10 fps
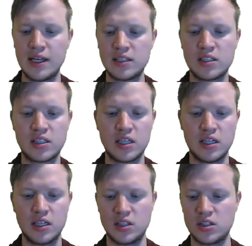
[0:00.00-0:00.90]
let's
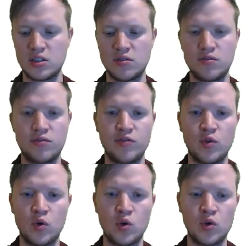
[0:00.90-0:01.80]
say it's
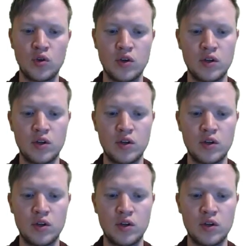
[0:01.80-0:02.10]
4,